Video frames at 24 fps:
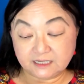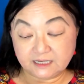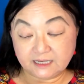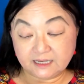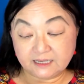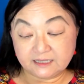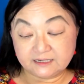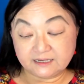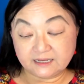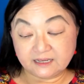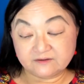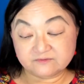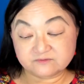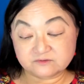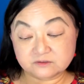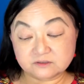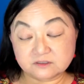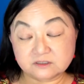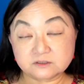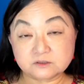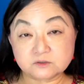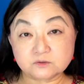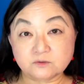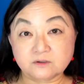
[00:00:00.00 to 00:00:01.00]
and after
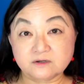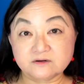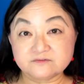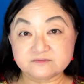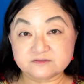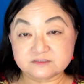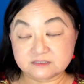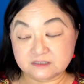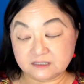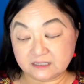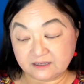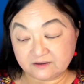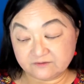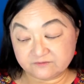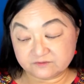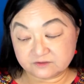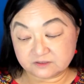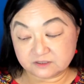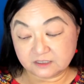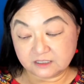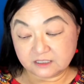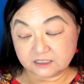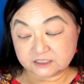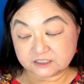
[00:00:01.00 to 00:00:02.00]
the dwarfs left,
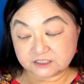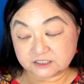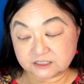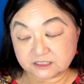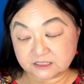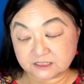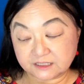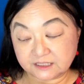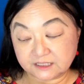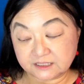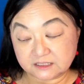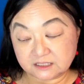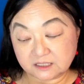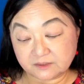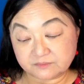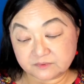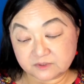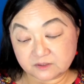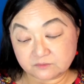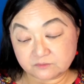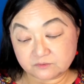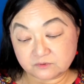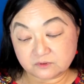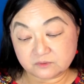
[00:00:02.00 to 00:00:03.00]
she cleaned up
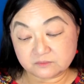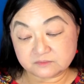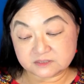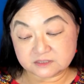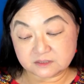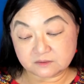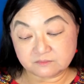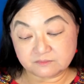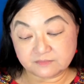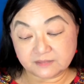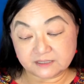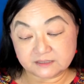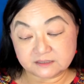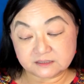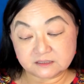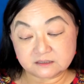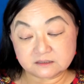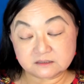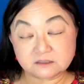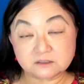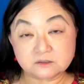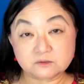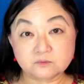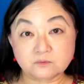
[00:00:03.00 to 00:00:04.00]
the rooms and mended
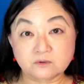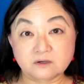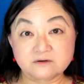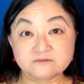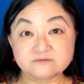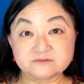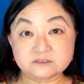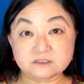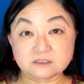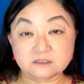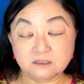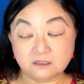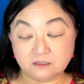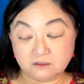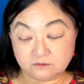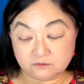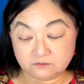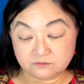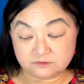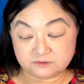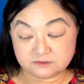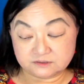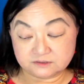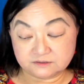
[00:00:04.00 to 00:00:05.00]
the dwarfs'
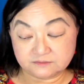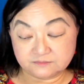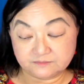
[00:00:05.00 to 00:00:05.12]
clothes.